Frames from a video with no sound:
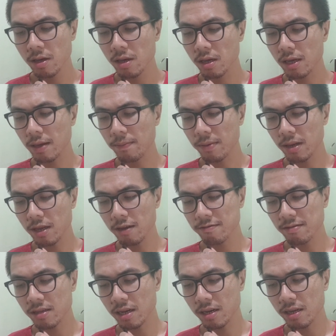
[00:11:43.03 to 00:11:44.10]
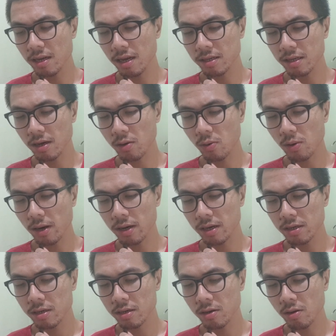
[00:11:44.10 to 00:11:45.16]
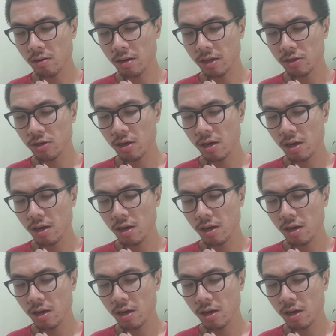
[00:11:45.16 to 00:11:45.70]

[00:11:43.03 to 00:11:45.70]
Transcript: He believes that he has acquired knowledge,